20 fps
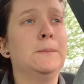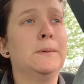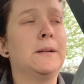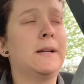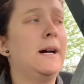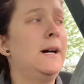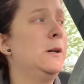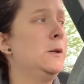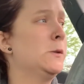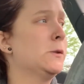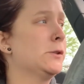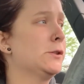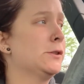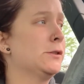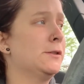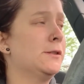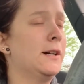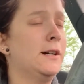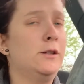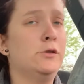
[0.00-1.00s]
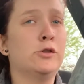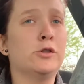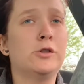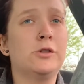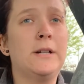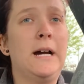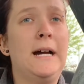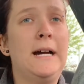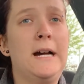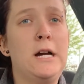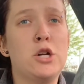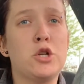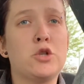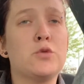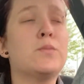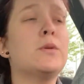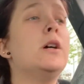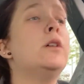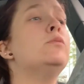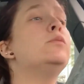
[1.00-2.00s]
but I ordered a hash
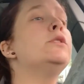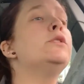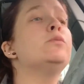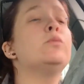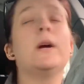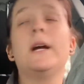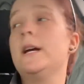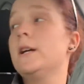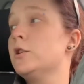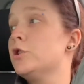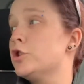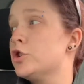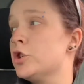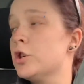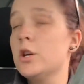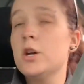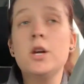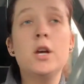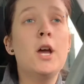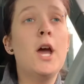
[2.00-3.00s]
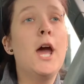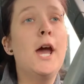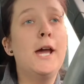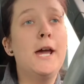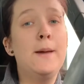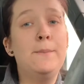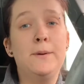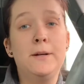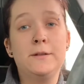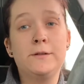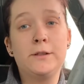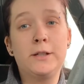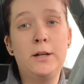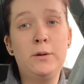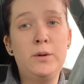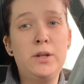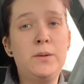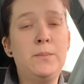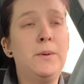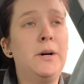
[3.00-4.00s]
brown with ranch, a biscuit
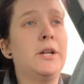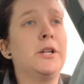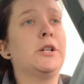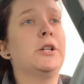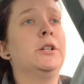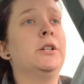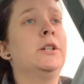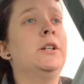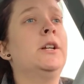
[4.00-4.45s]
with butter,